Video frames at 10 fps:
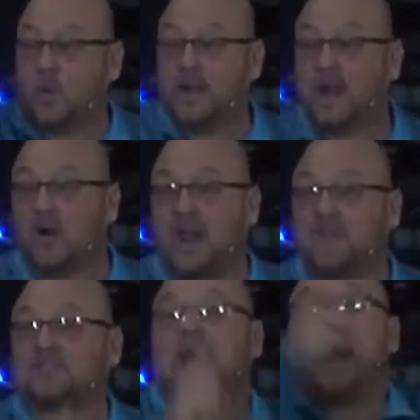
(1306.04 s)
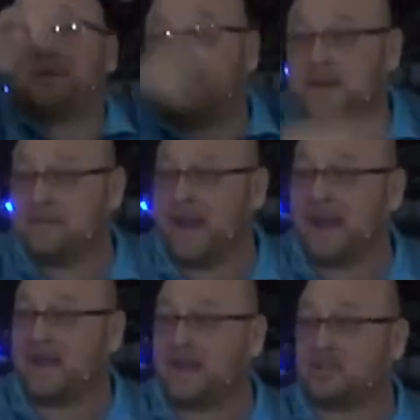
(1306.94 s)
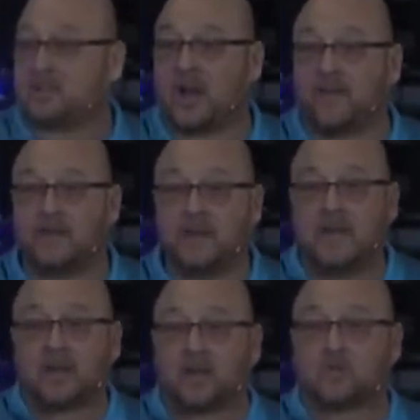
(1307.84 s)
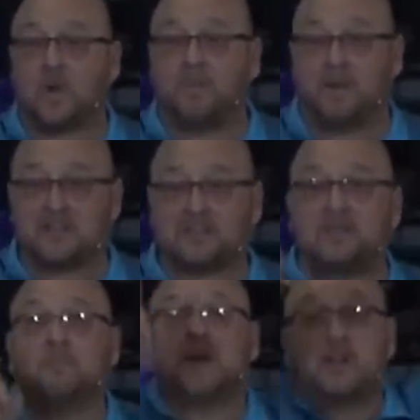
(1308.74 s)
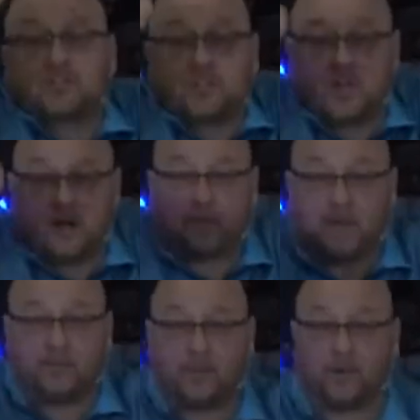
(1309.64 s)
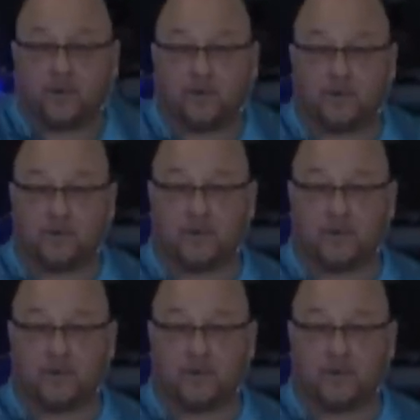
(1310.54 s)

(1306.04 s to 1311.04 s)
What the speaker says: We don't have time to be mad at each other because we're busy ministering to people.